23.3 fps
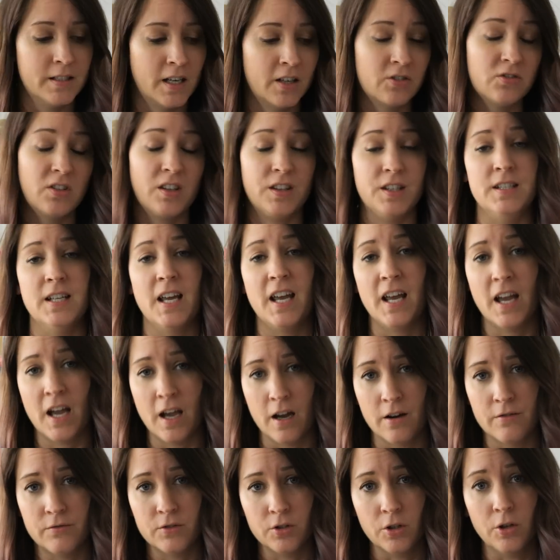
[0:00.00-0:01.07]
actually the day
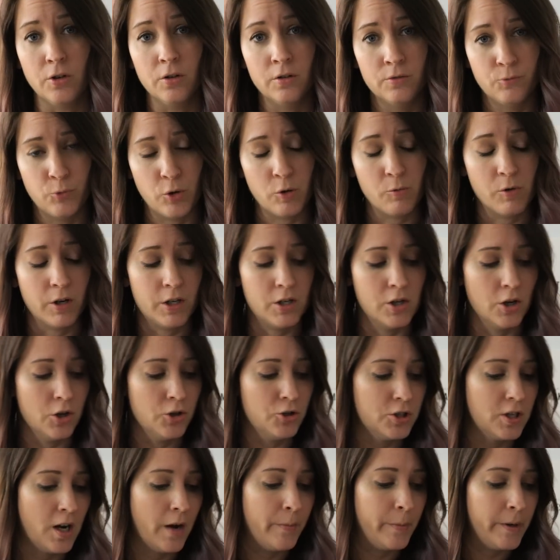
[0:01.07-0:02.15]
after we went yarn
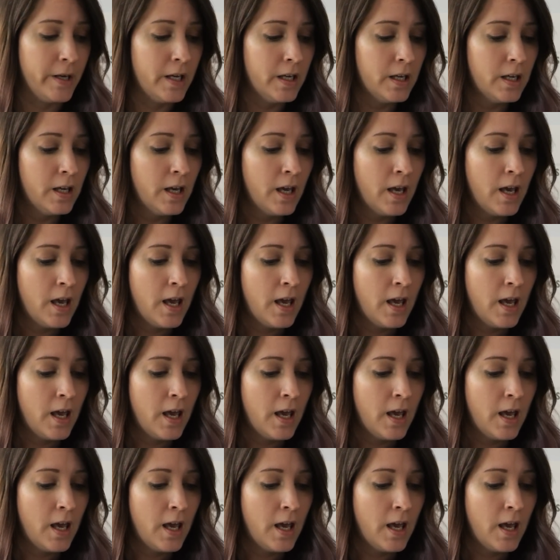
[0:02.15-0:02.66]
shopping.